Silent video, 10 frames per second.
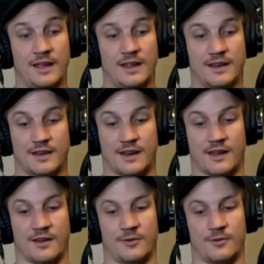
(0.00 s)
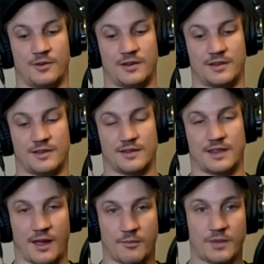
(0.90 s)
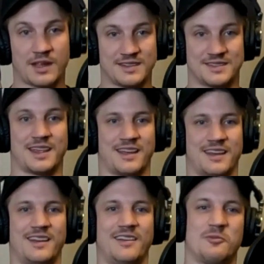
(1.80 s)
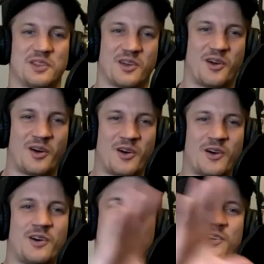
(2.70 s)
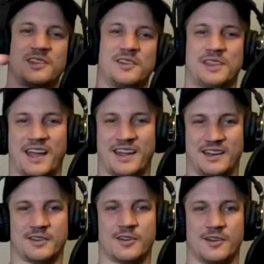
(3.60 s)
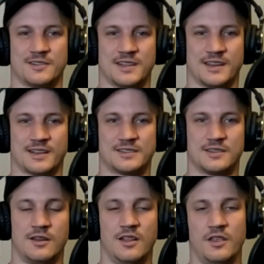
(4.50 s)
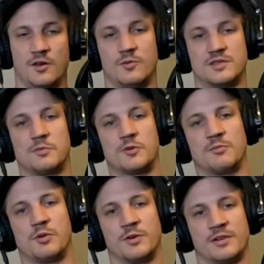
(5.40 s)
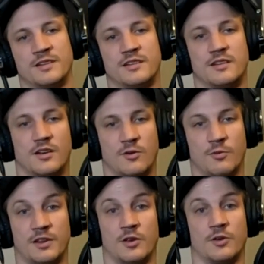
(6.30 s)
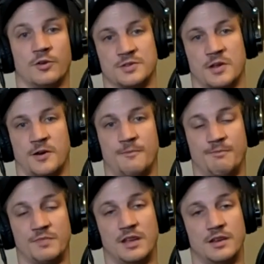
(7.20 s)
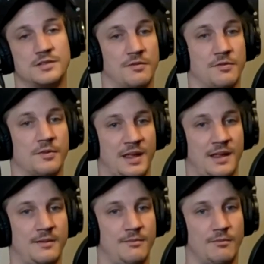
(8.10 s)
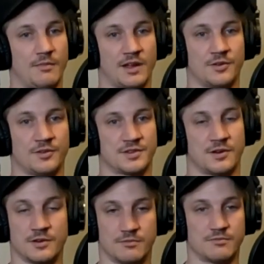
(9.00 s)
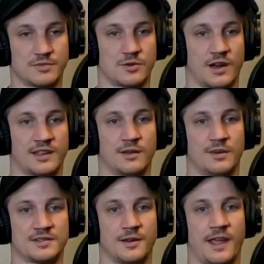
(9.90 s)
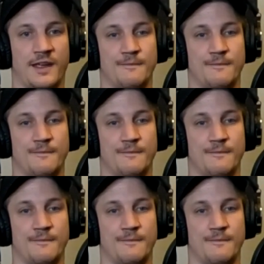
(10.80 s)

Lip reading: Now, that being said, with all of that in context, what's more important are what your goals are. So for me, my goals are strength and muscle gain.